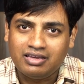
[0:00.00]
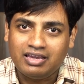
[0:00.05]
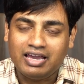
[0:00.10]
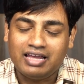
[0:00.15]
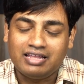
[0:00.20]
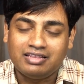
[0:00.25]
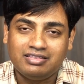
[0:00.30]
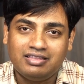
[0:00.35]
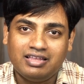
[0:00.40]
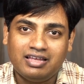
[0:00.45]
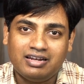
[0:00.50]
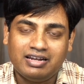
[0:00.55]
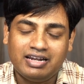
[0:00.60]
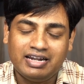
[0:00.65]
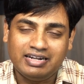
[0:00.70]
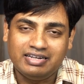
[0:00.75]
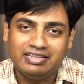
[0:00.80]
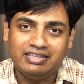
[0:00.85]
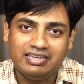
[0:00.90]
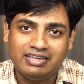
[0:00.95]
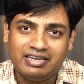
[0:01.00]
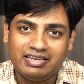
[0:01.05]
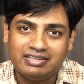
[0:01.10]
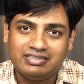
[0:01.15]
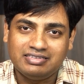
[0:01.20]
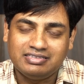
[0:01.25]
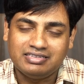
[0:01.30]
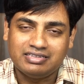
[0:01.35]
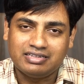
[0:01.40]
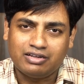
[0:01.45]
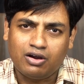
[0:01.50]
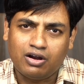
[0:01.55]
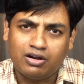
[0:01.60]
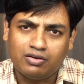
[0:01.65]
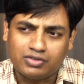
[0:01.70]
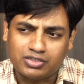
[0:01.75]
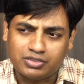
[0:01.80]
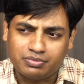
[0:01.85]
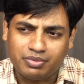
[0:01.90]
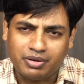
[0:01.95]
And then at the end, God
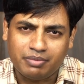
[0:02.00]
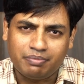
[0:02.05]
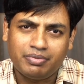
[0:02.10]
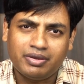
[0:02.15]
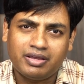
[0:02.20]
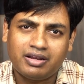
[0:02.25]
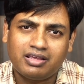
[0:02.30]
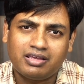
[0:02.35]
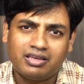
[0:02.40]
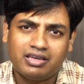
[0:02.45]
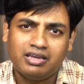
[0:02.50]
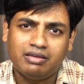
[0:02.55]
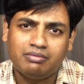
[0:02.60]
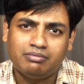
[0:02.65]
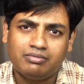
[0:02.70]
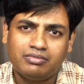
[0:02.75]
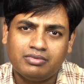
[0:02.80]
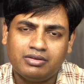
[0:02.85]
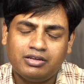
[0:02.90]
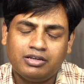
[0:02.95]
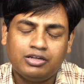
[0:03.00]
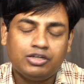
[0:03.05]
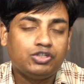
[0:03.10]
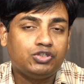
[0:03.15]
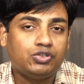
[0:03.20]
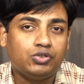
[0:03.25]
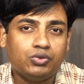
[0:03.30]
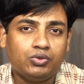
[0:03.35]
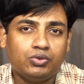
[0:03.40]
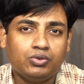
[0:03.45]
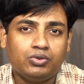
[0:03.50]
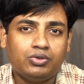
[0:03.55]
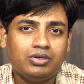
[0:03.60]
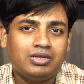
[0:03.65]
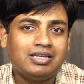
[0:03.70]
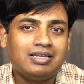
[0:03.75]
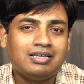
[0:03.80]
was preparing him to